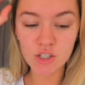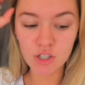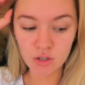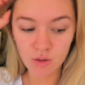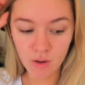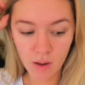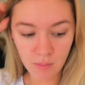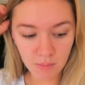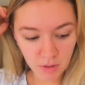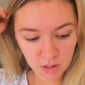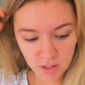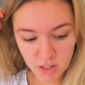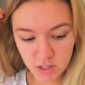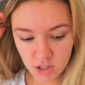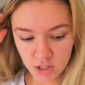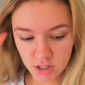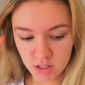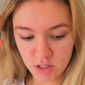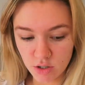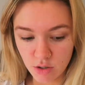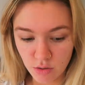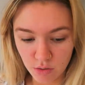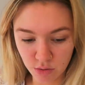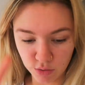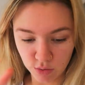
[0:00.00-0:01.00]
So I'm going to
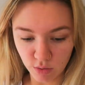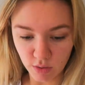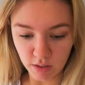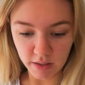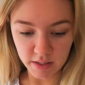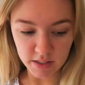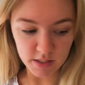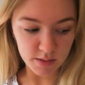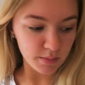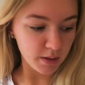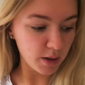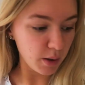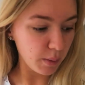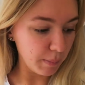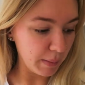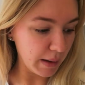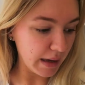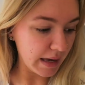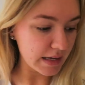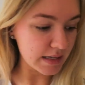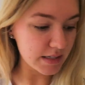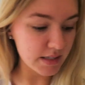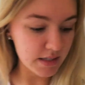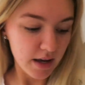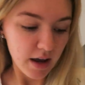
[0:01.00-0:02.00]
just go through some little
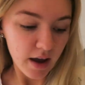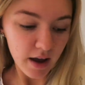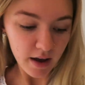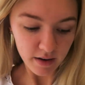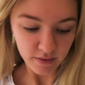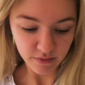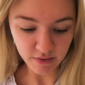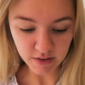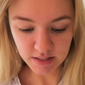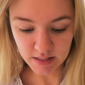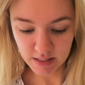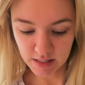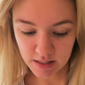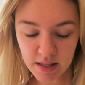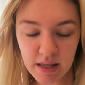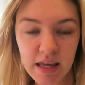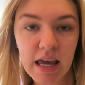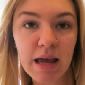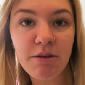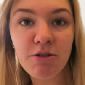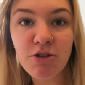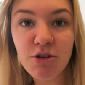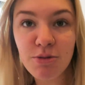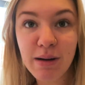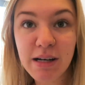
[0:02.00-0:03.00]
bits. First thing that
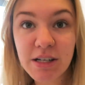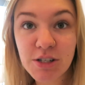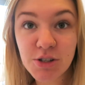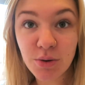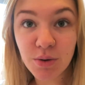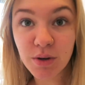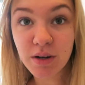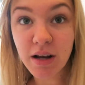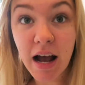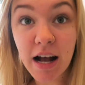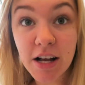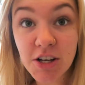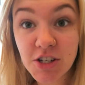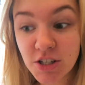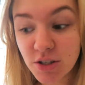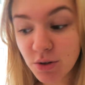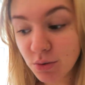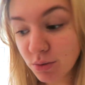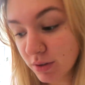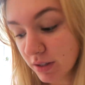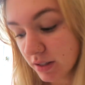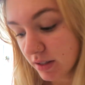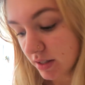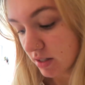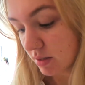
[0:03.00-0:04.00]
came through my door, actually
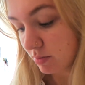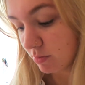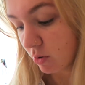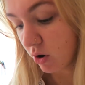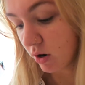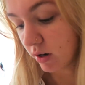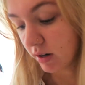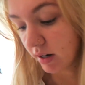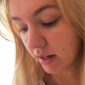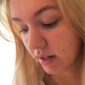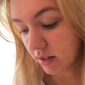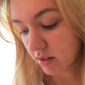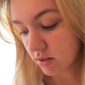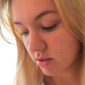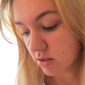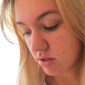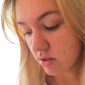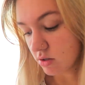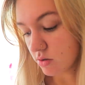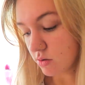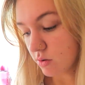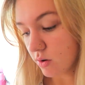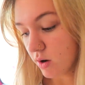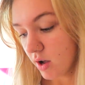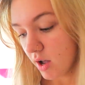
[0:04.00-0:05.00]
only this morning,
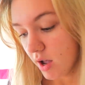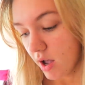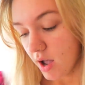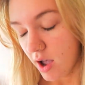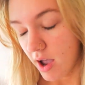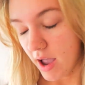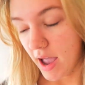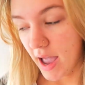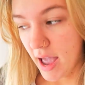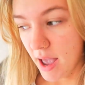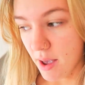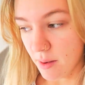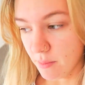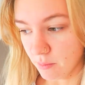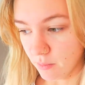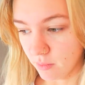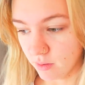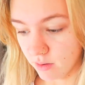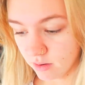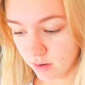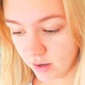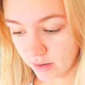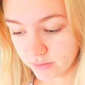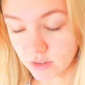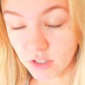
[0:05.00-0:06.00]
so
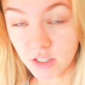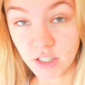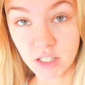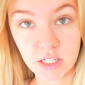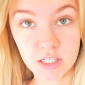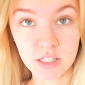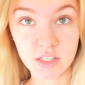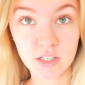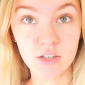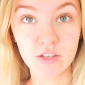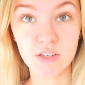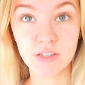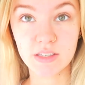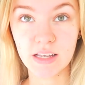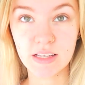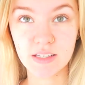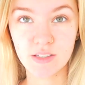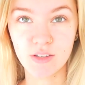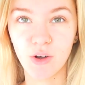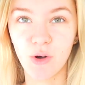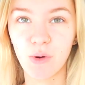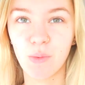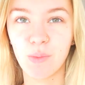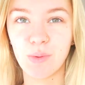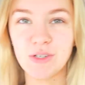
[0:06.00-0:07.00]
I've got an excuse that it's
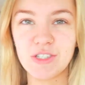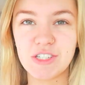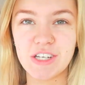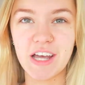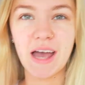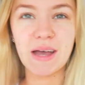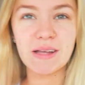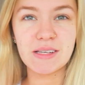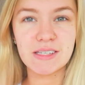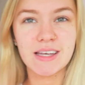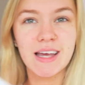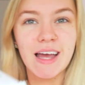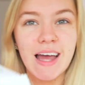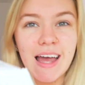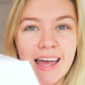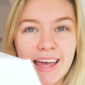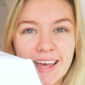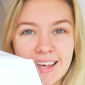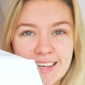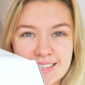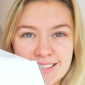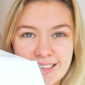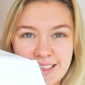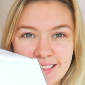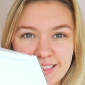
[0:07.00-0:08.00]
not opened yet,
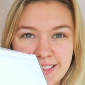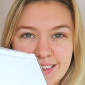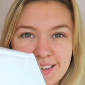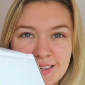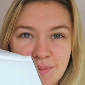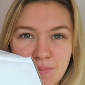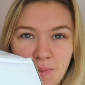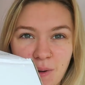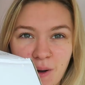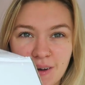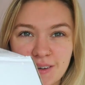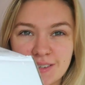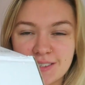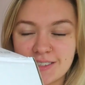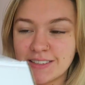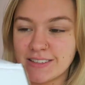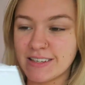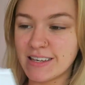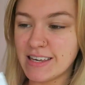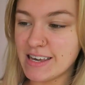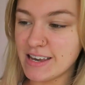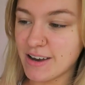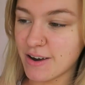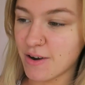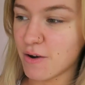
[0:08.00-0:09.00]
is this parcel
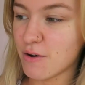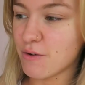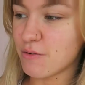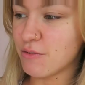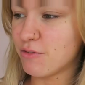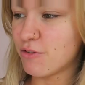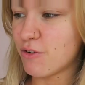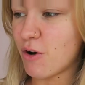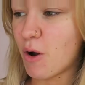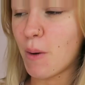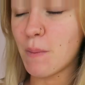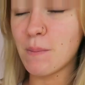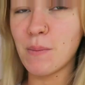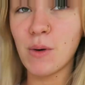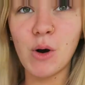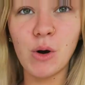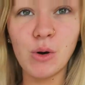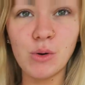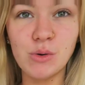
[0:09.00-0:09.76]
here from